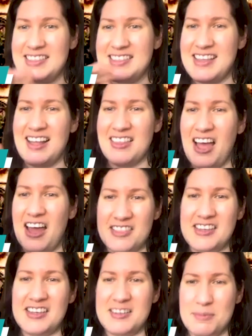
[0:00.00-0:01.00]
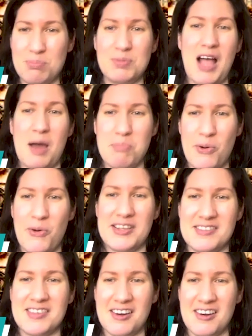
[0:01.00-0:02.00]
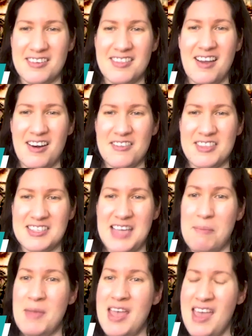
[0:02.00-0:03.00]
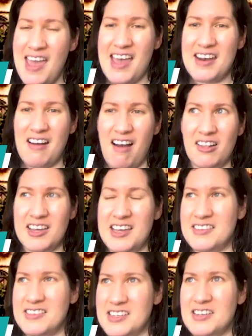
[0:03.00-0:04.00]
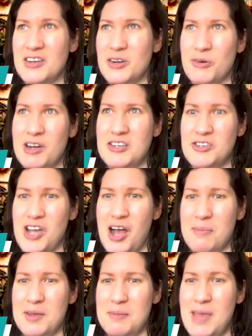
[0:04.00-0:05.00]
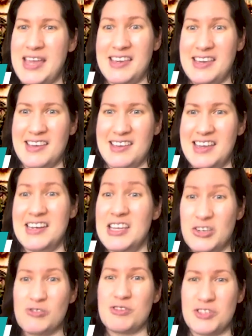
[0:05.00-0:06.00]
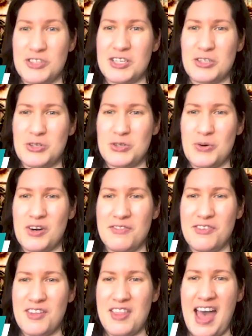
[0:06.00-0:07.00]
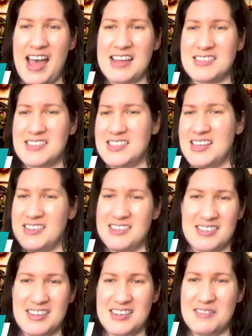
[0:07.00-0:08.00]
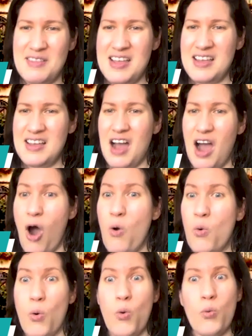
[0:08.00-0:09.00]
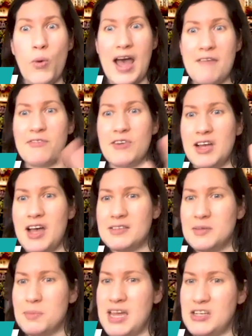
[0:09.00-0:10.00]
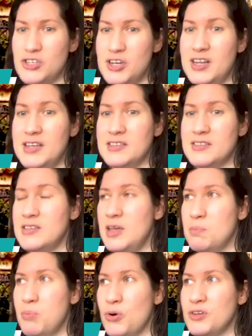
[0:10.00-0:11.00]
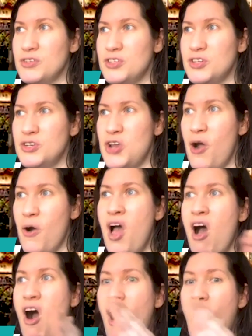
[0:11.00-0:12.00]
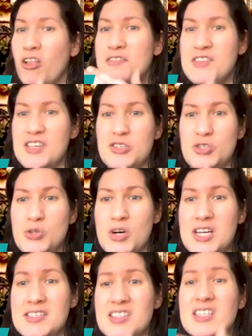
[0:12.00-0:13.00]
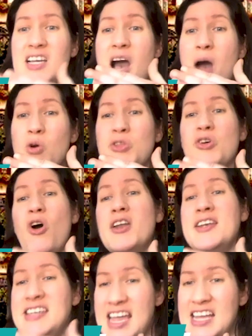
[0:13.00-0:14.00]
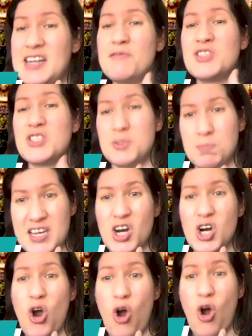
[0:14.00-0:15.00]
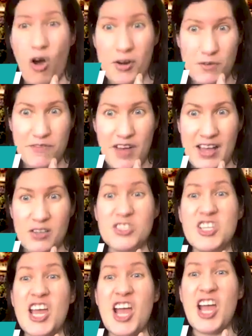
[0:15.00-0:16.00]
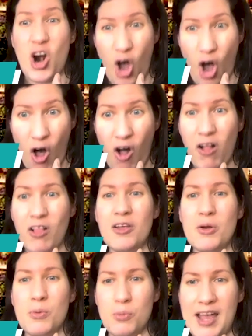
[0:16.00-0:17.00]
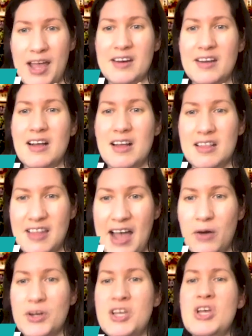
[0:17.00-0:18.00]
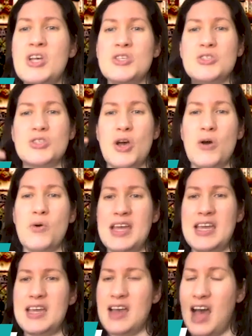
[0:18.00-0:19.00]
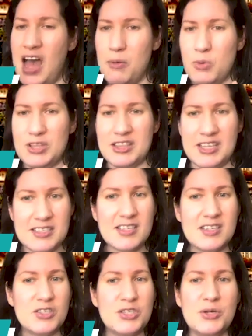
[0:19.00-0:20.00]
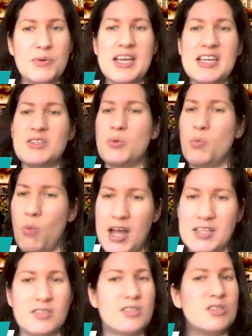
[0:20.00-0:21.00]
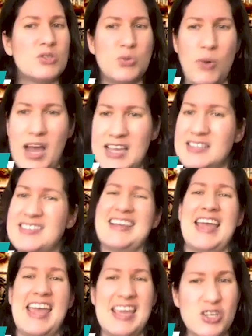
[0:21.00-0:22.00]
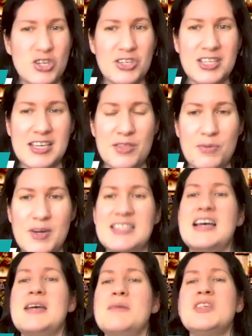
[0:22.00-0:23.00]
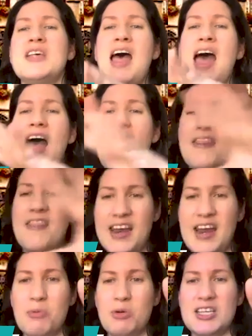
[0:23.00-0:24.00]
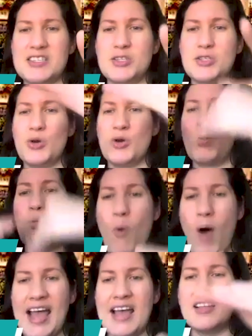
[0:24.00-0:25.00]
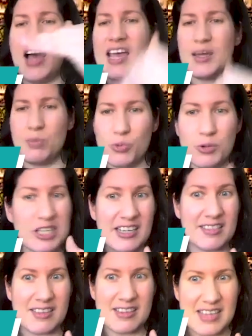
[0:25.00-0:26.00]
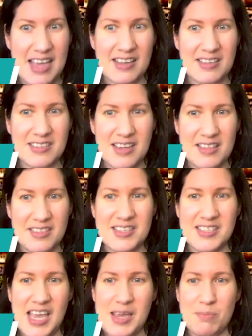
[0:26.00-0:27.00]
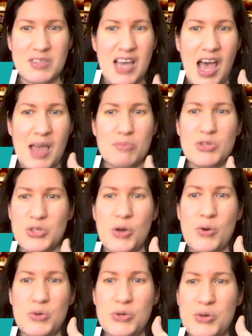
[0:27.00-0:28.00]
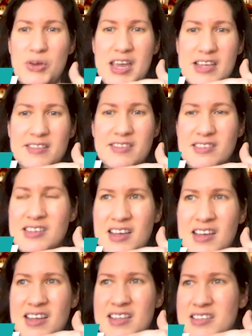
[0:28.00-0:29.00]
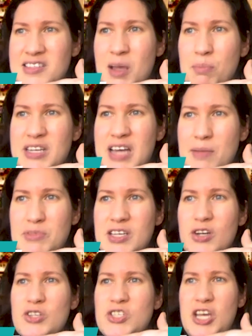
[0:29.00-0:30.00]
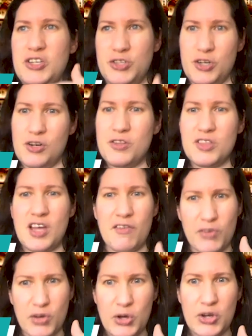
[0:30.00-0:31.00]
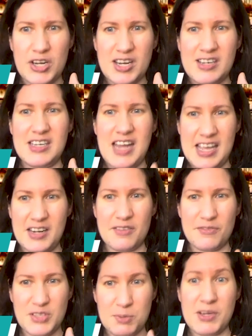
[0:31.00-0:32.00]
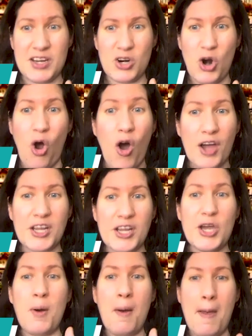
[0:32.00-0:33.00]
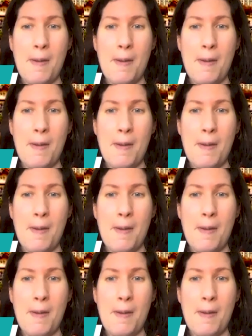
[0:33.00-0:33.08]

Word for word: a lot of the plot points are are the same. And Olly did a great job at making an interesting story for that. And uh, oh, oh, I forgot to mention, it's important to know all of these stories come with native speaker audio files. They are all read aloud. So I will listen to it once, twice, occasionally three times, and then I will listen to it while I am reading the text at the same time. So it's Sometimes there is a dearth of good native speaker audio